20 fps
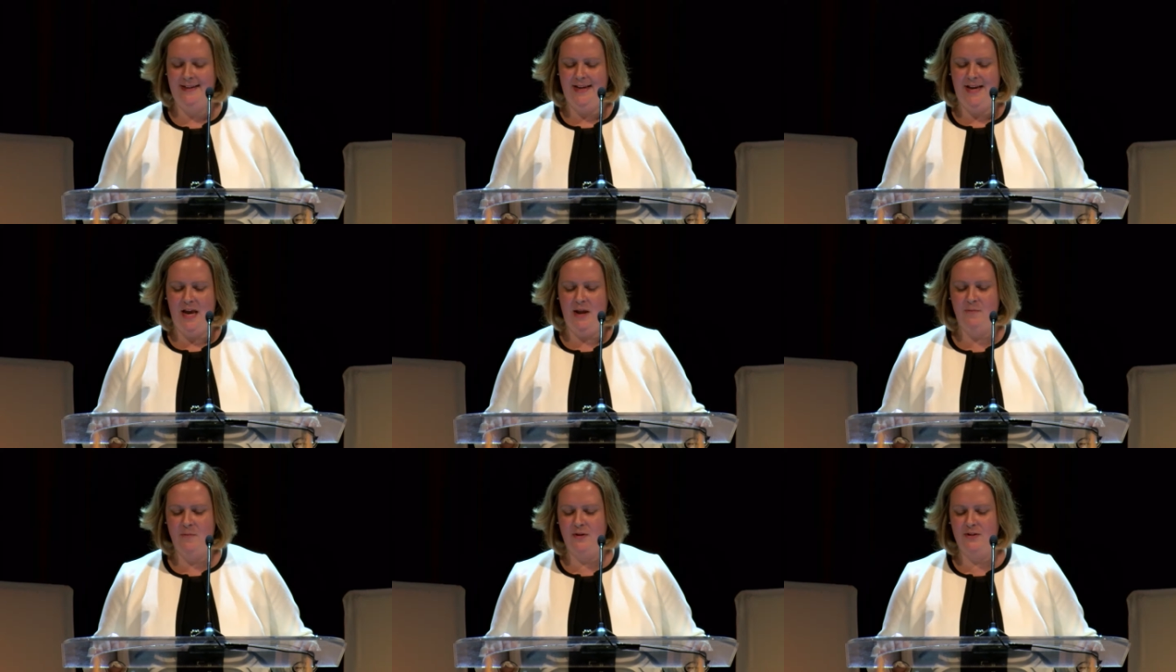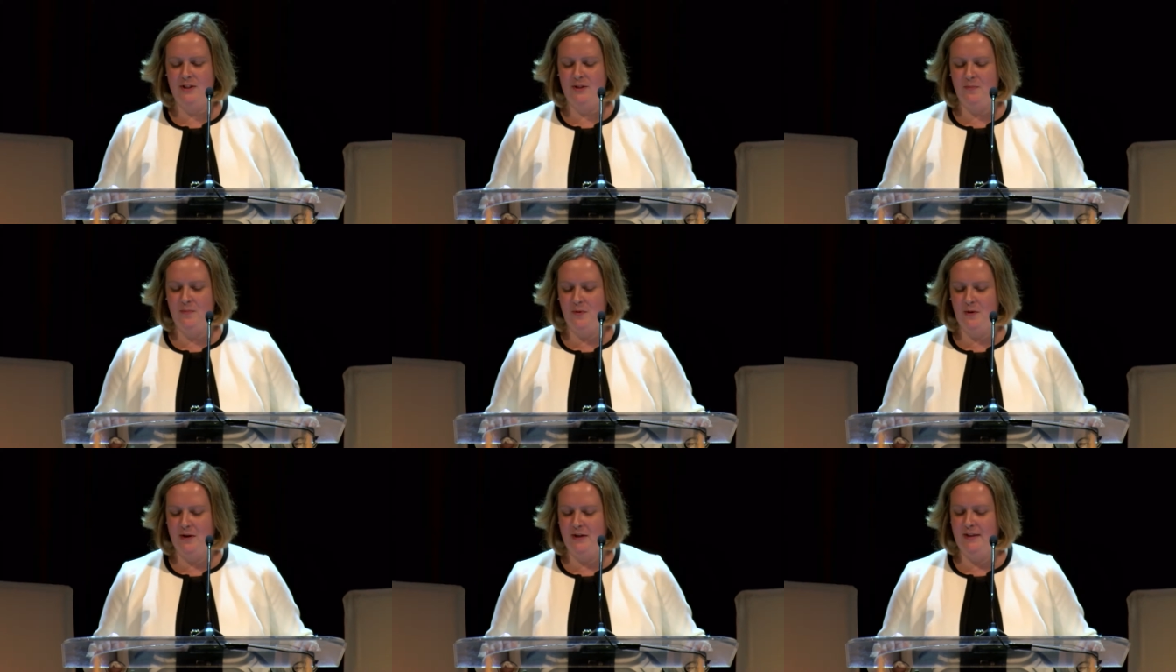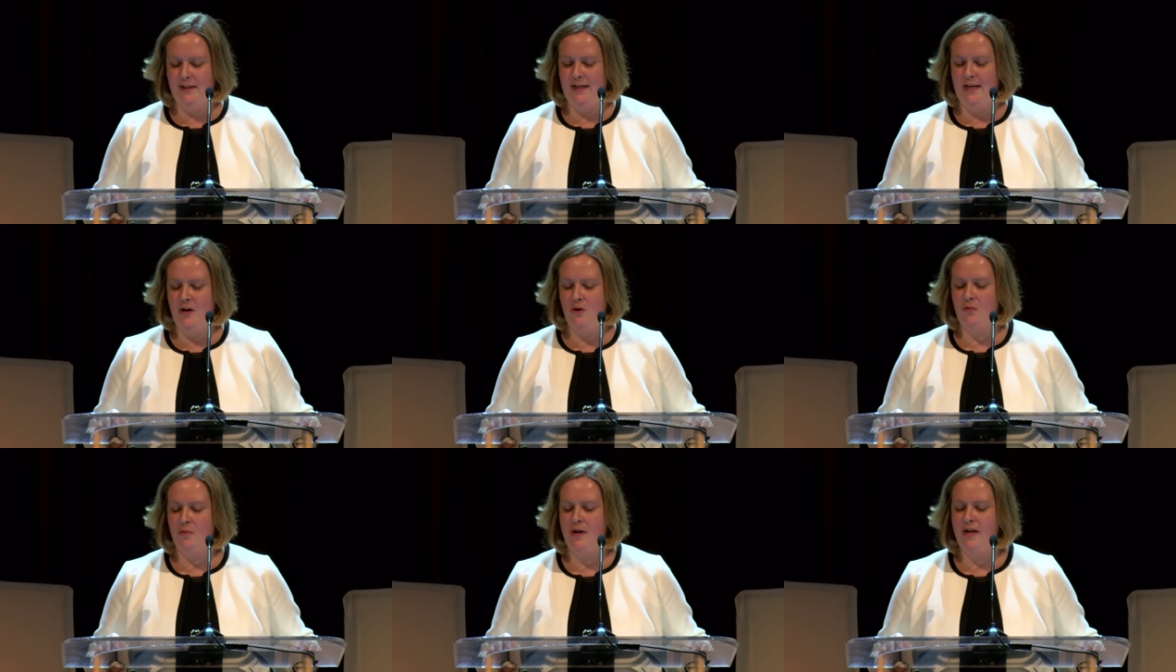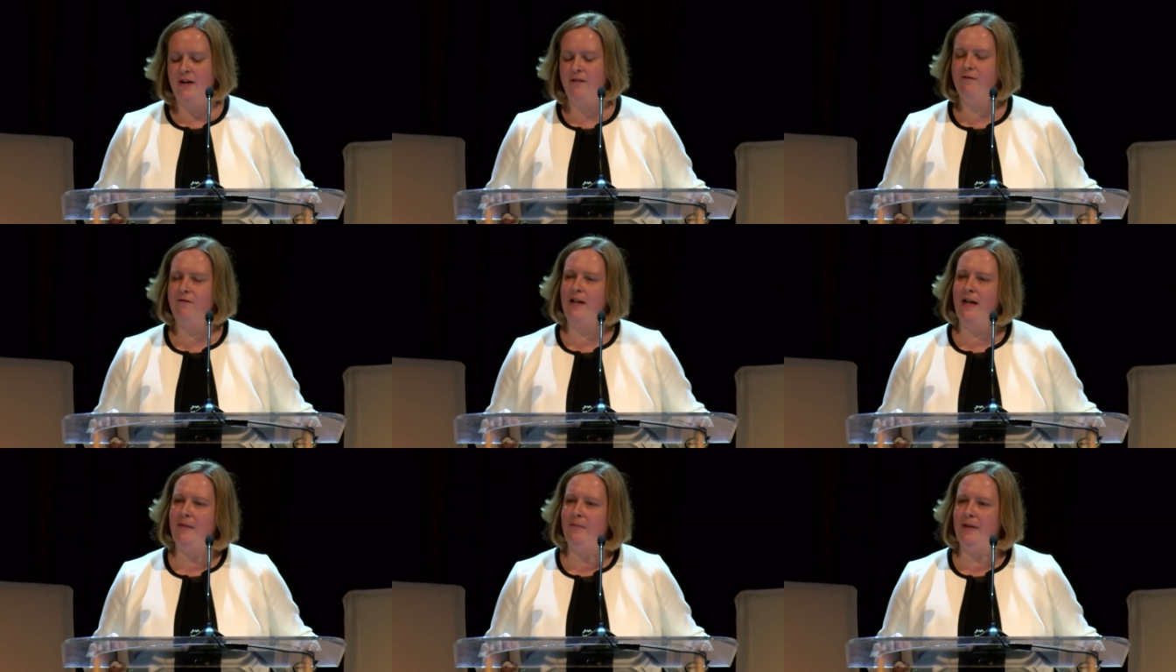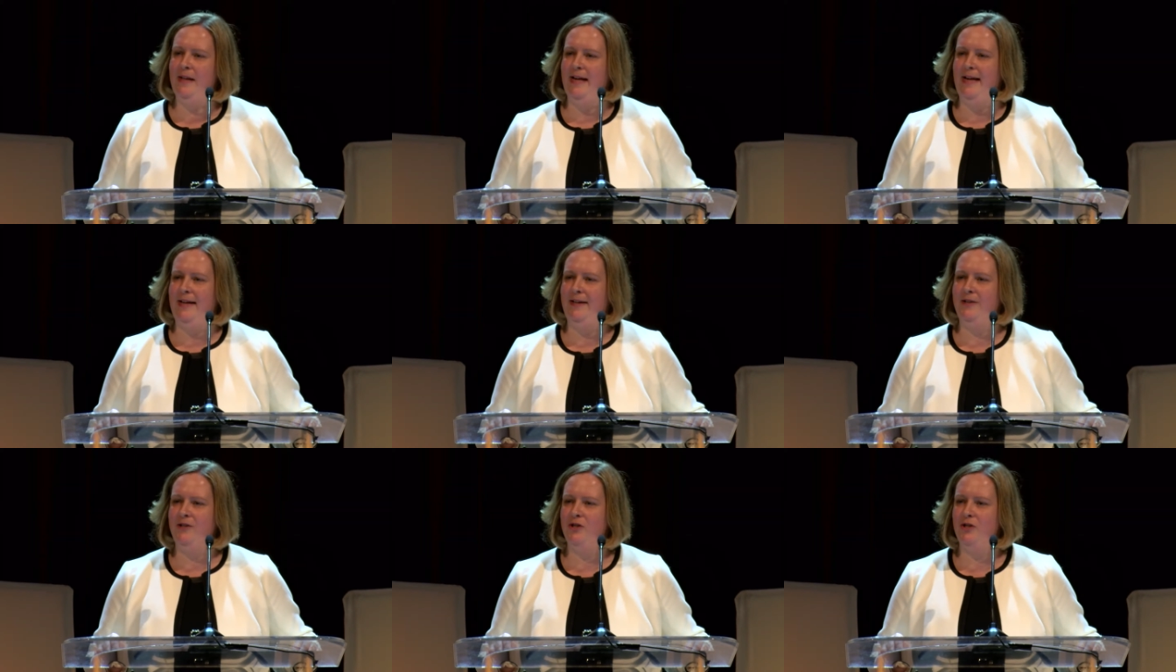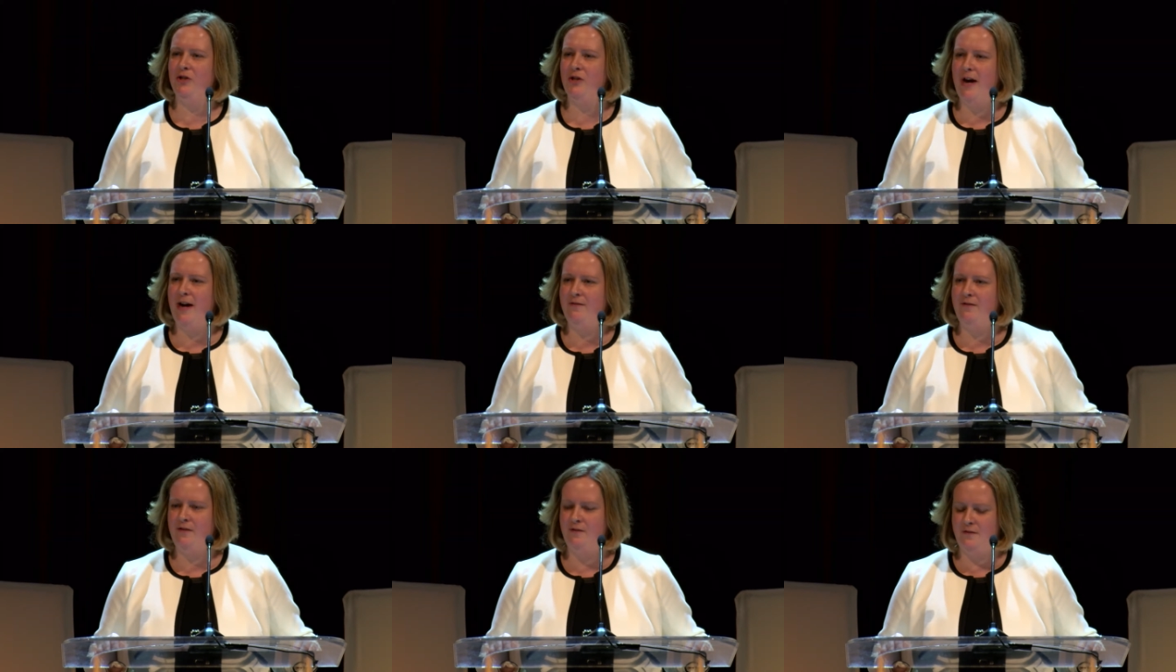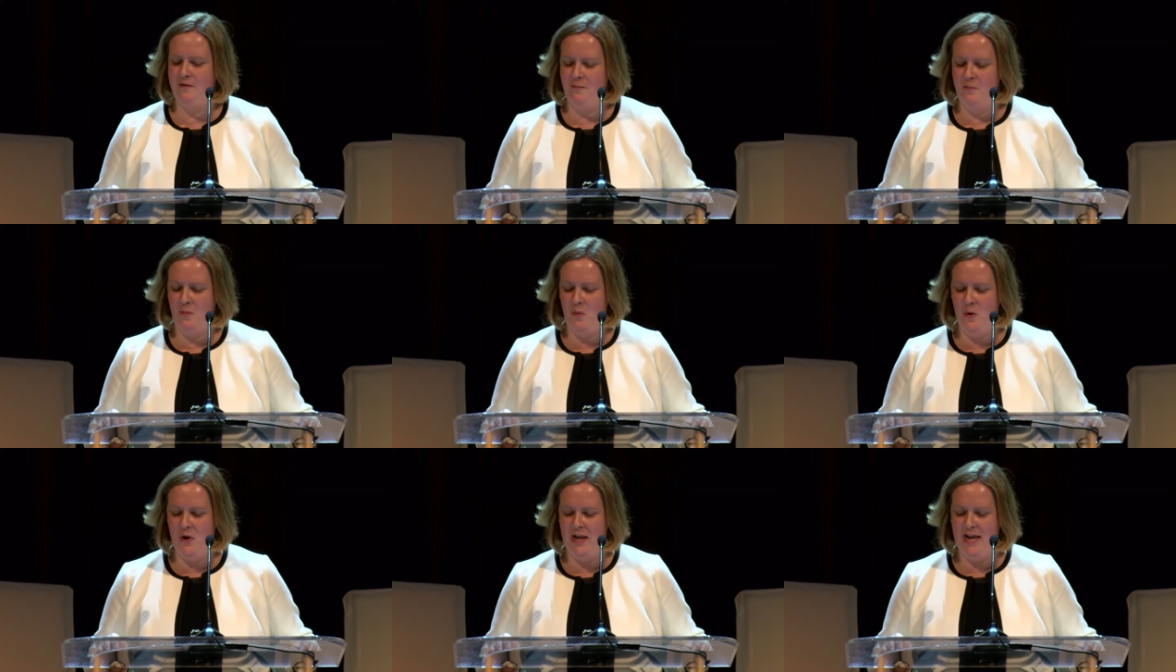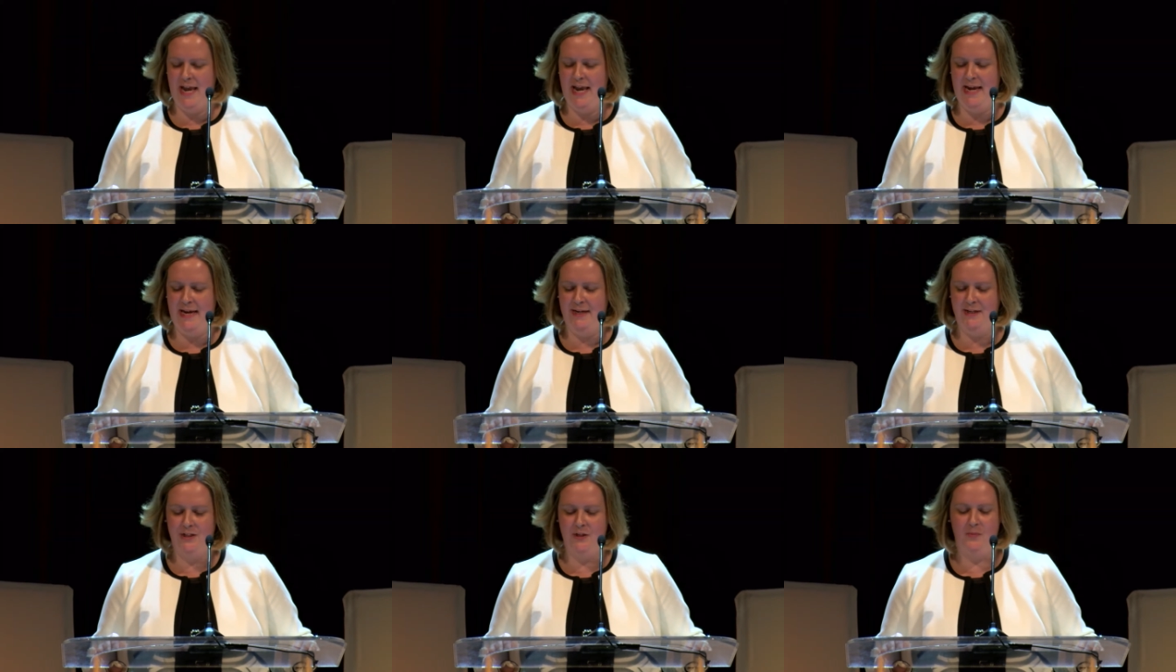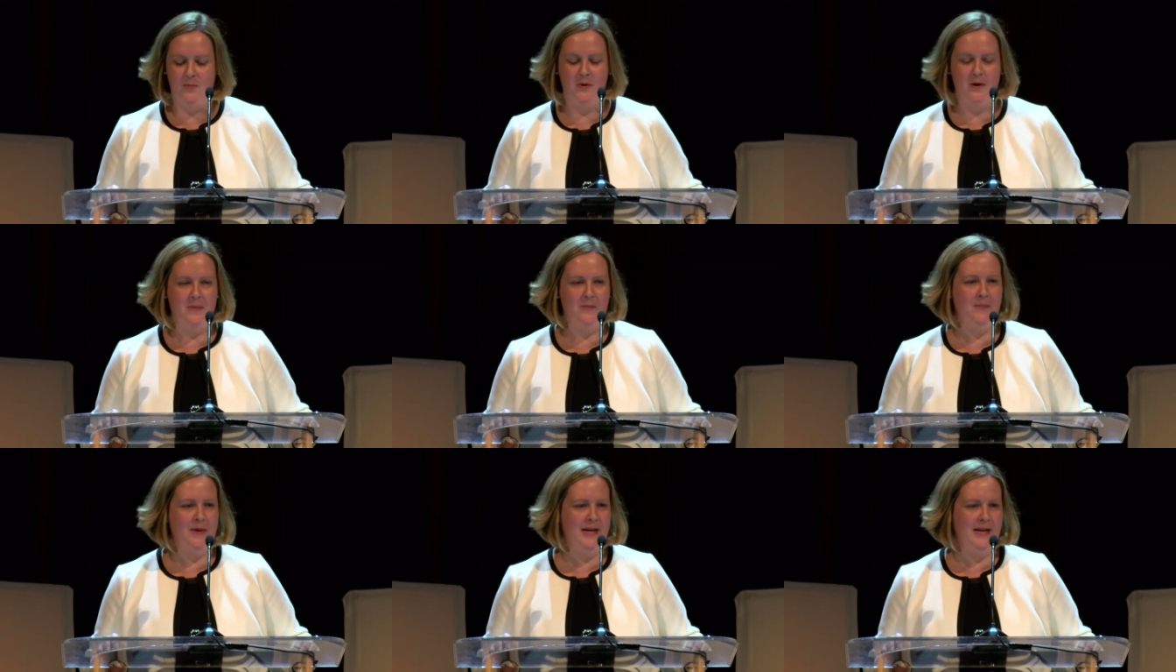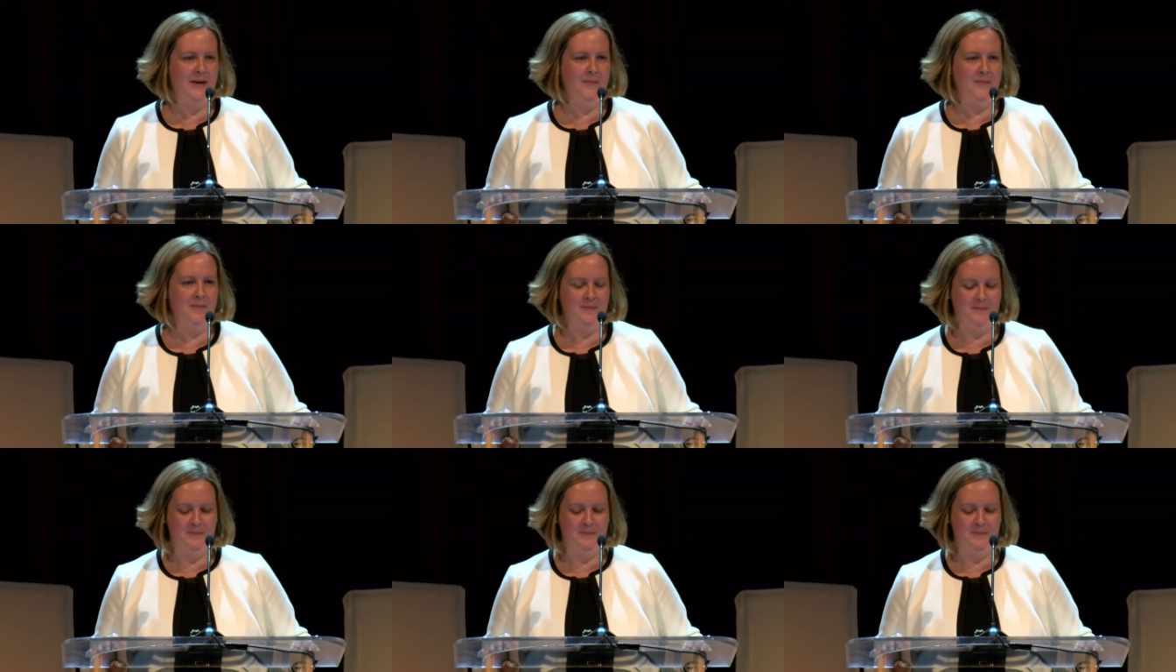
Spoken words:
and most importantly, create a flight plan to travel from point A to point B.